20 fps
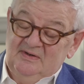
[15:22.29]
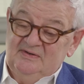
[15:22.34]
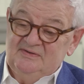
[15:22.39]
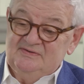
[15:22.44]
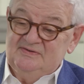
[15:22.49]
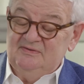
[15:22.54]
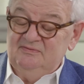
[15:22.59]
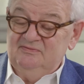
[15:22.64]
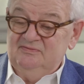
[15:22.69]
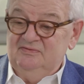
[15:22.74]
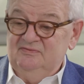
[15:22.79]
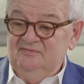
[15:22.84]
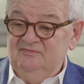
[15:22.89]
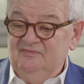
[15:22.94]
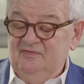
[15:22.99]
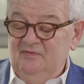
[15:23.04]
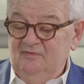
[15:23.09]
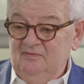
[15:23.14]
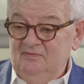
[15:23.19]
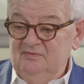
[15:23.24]
So to
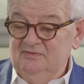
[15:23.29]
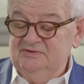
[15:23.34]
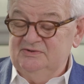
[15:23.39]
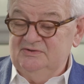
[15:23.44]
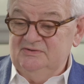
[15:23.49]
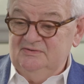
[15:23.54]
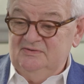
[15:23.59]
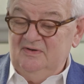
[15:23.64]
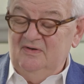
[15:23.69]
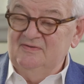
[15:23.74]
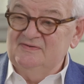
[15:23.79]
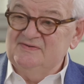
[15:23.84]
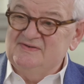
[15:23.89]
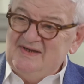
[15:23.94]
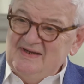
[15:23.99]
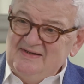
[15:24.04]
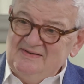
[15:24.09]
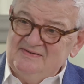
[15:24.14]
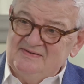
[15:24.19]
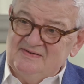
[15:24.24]
forge a
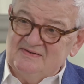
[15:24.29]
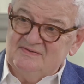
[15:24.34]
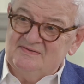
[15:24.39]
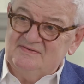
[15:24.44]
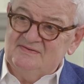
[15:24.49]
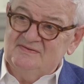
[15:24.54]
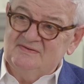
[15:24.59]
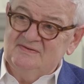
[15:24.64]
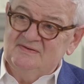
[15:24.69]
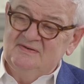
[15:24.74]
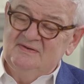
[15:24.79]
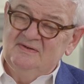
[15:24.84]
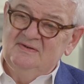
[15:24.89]
consensus